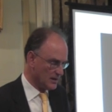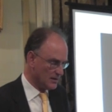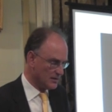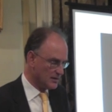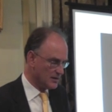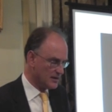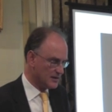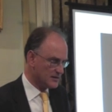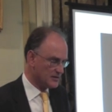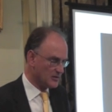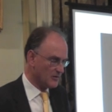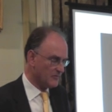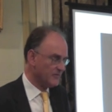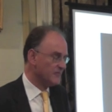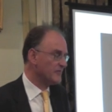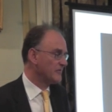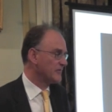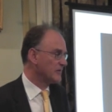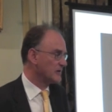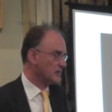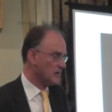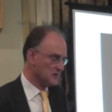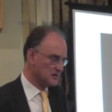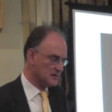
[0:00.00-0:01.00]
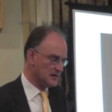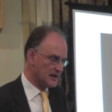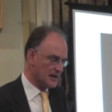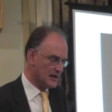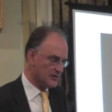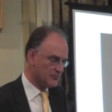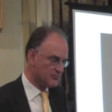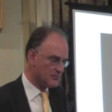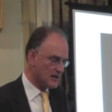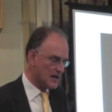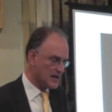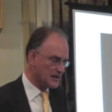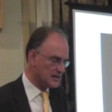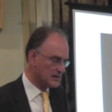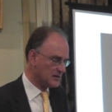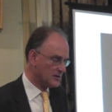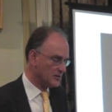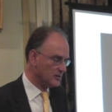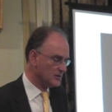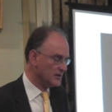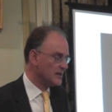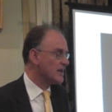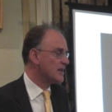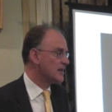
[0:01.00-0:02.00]
that it's often forgotten how
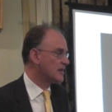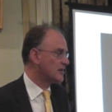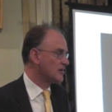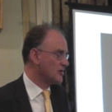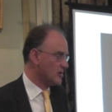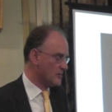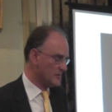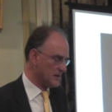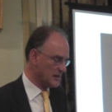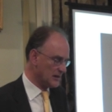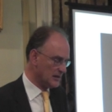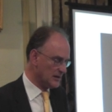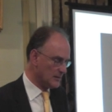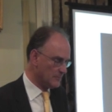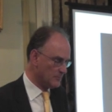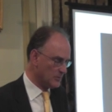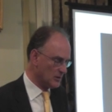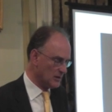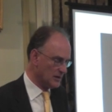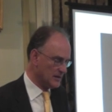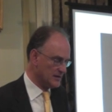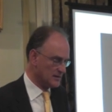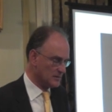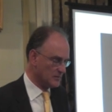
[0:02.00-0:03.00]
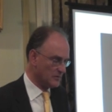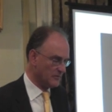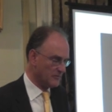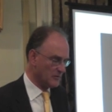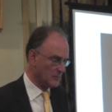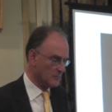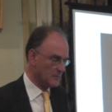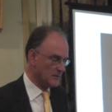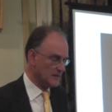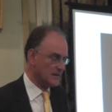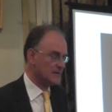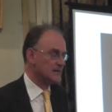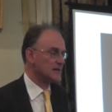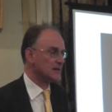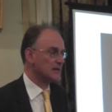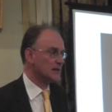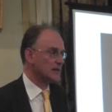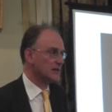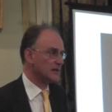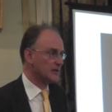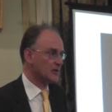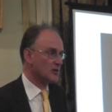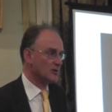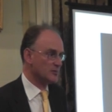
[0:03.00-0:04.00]
radical the economic liberalism of the
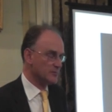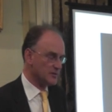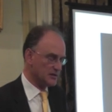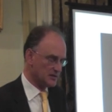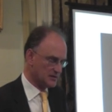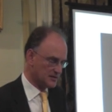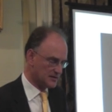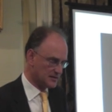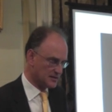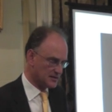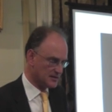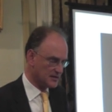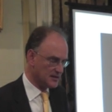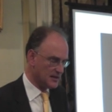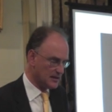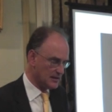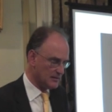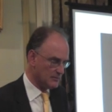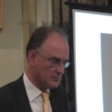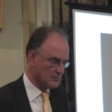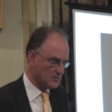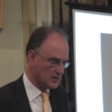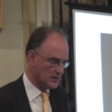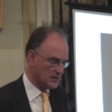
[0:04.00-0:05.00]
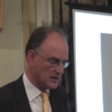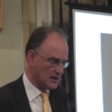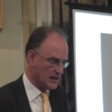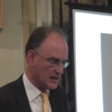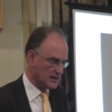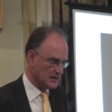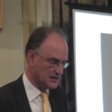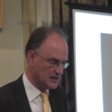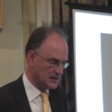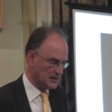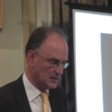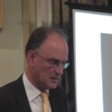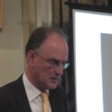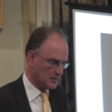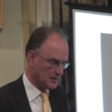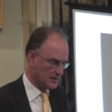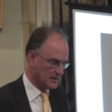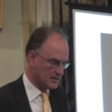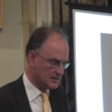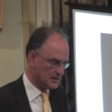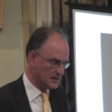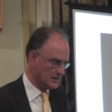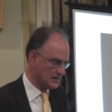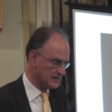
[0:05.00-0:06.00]
political economists seemed in the
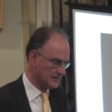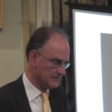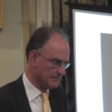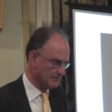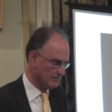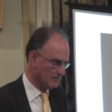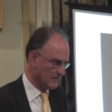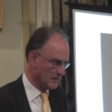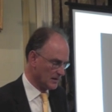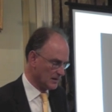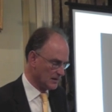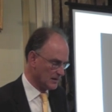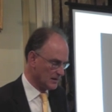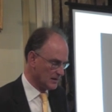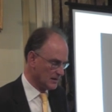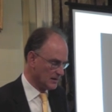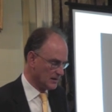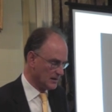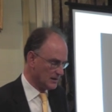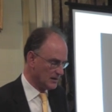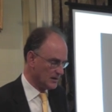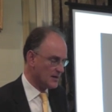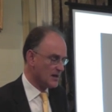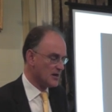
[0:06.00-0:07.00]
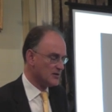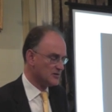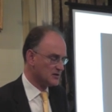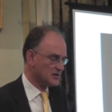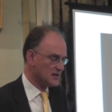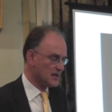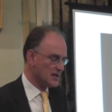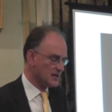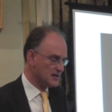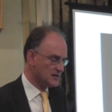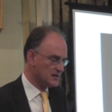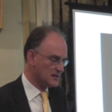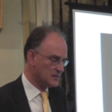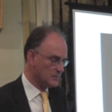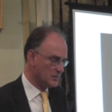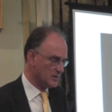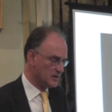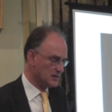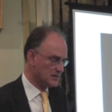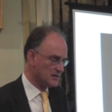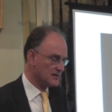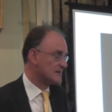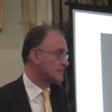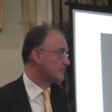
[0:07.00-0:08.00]
1830s. In those days, to
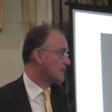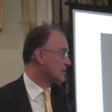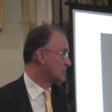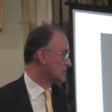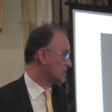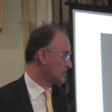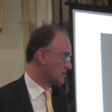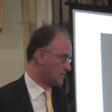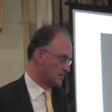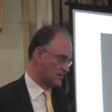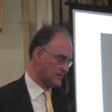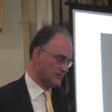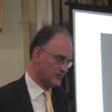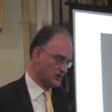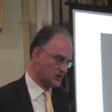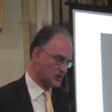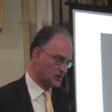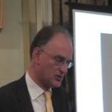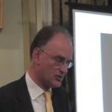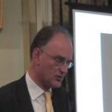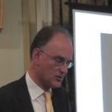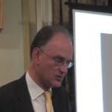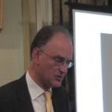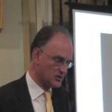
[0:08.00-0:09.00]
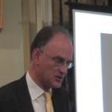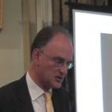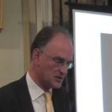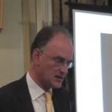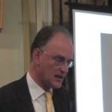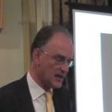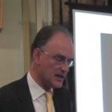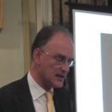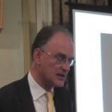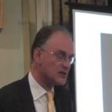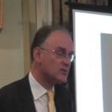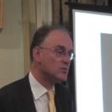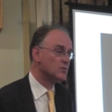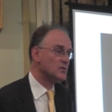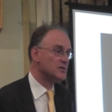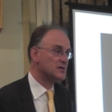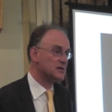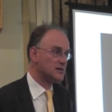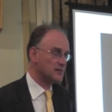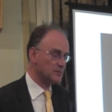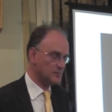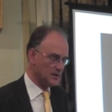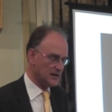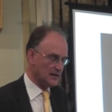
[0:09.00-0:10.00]
be suspicious of a strong state
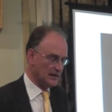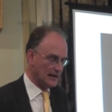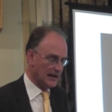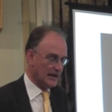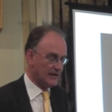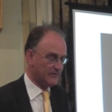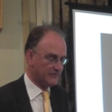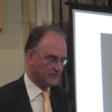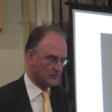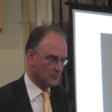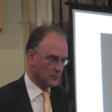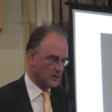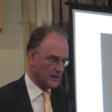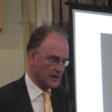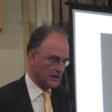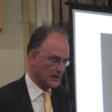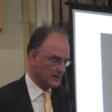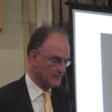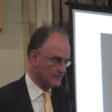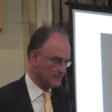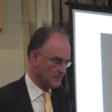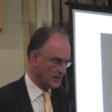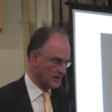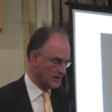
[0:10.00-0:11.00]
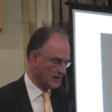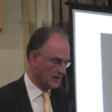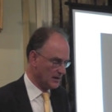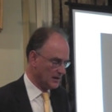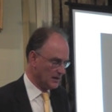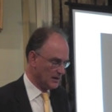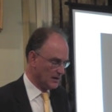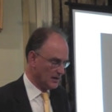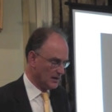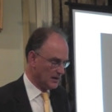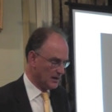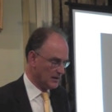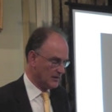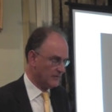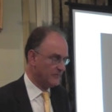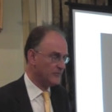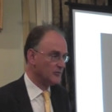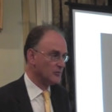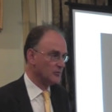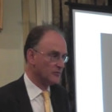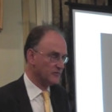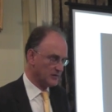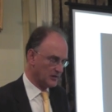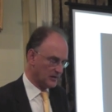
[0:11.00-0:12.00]
was to be left wing, and if
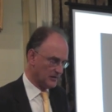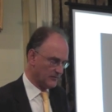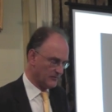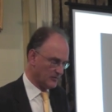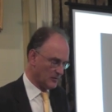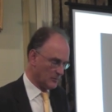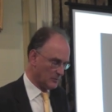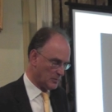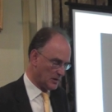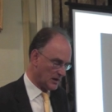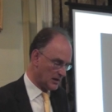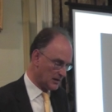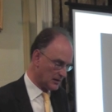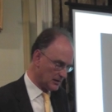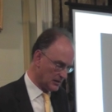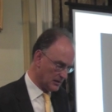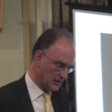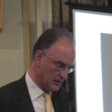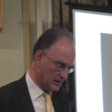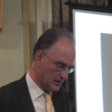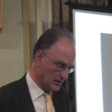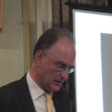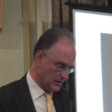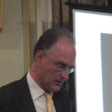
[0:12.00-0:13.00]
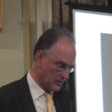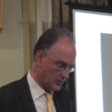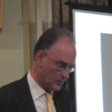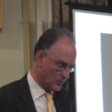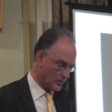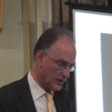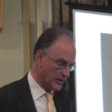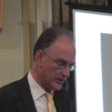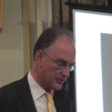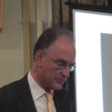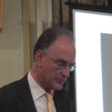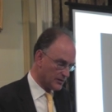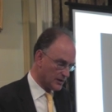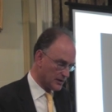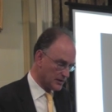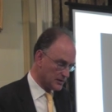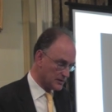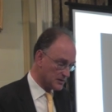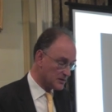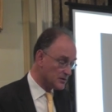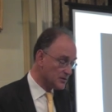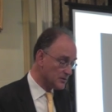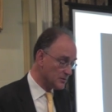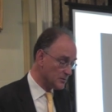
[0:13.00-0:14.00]
you'll forgive the pun, quite
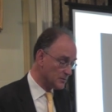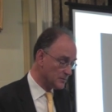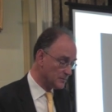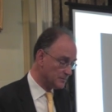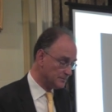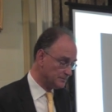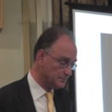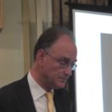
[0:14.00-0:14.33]
right too.